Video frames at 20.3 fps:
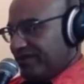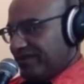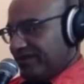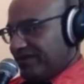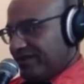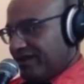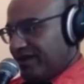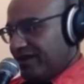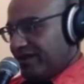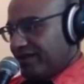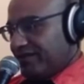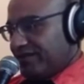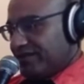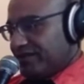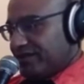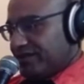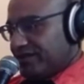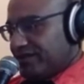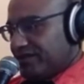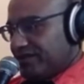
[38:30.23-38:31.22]
Not often
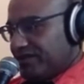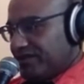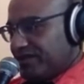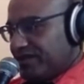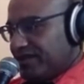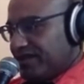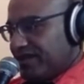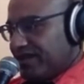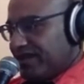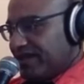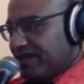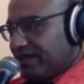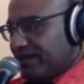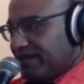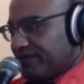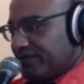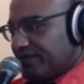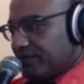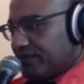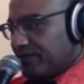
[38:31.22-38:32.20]
does someone see that kind
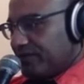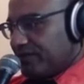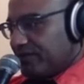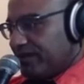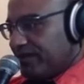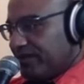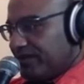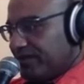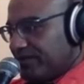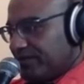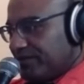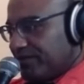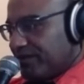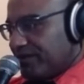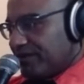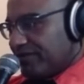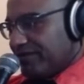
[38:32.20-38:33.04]
of swordplay in this part